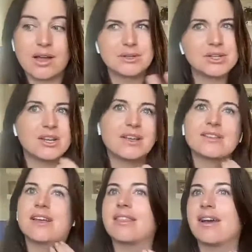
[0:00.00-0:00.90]
Especially
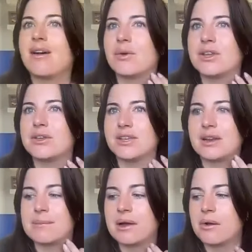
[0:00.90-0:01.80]
because I thought what you
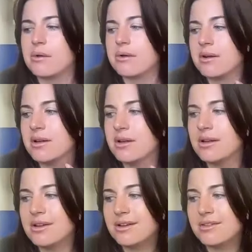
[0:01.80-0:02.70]
said about
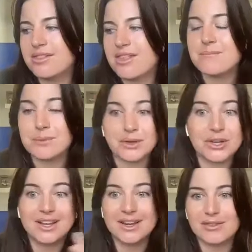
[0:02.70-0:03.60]
them
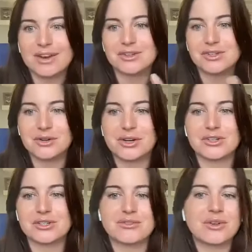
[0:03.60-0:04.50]
building kind of the next
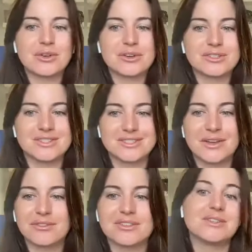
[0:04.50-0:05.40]
generation of voters and
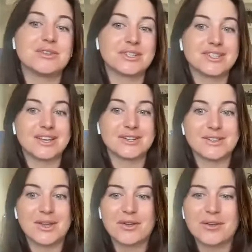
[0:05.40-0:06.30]
stuff is interesting.
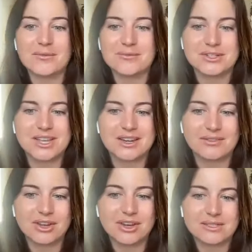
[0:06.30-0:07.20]
So I'm just kind
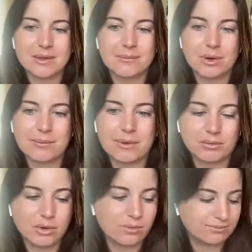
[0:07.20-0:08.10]
of curious about more
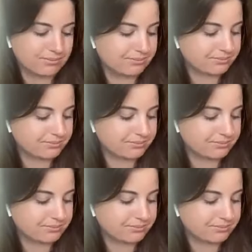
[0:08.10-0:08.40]
about the role.